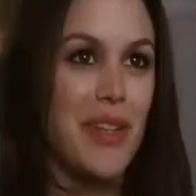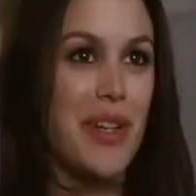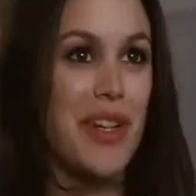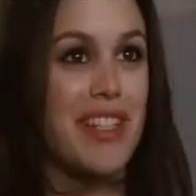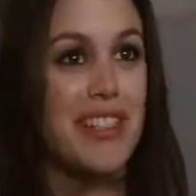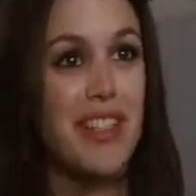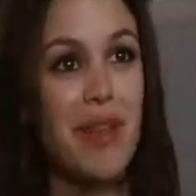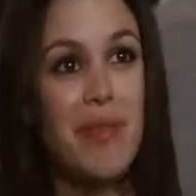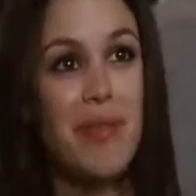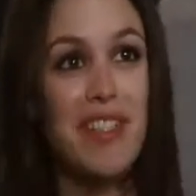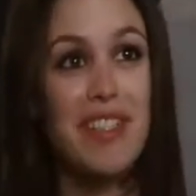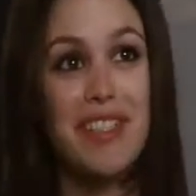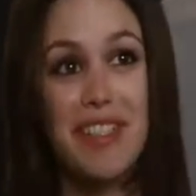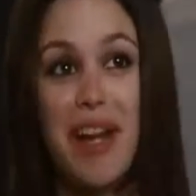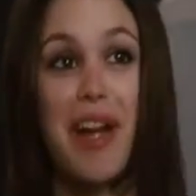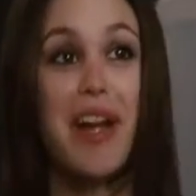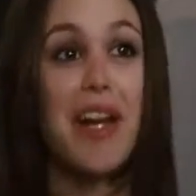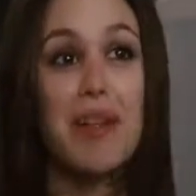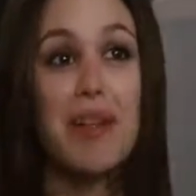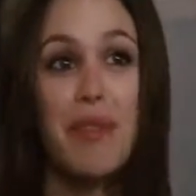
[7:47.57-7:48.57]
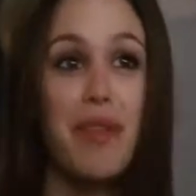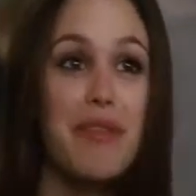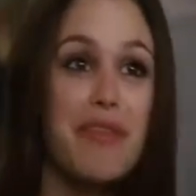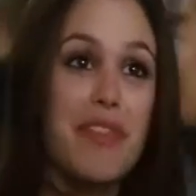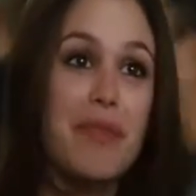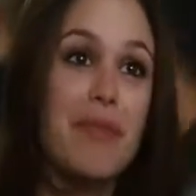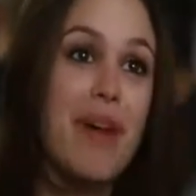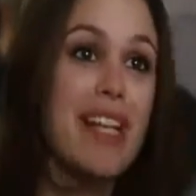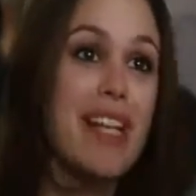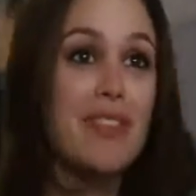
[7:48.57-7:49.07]
Weren't you just up there staring at
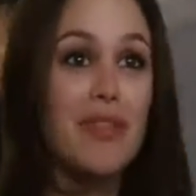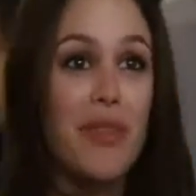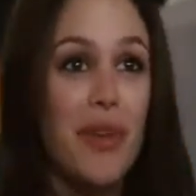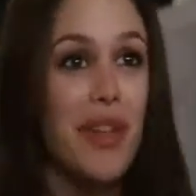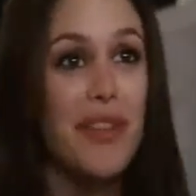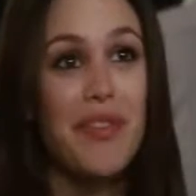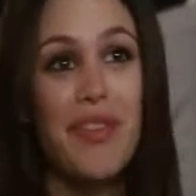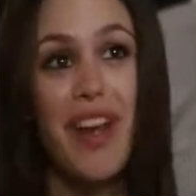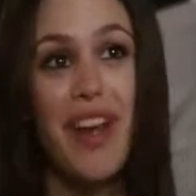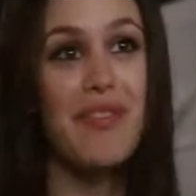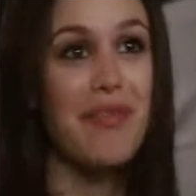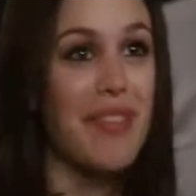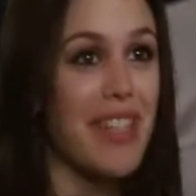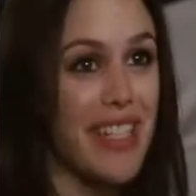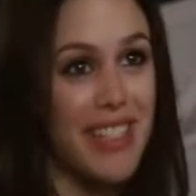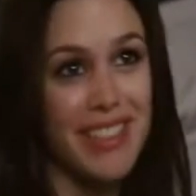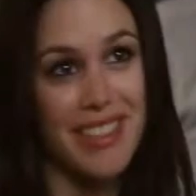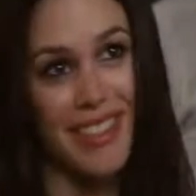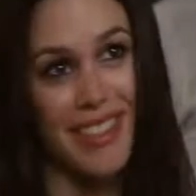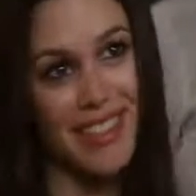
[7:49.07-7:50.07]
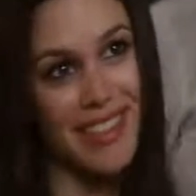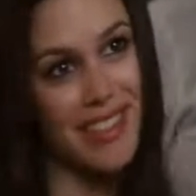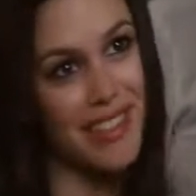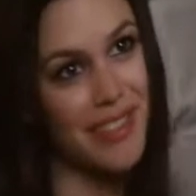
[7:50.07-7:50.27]
me for the past 45 minutes?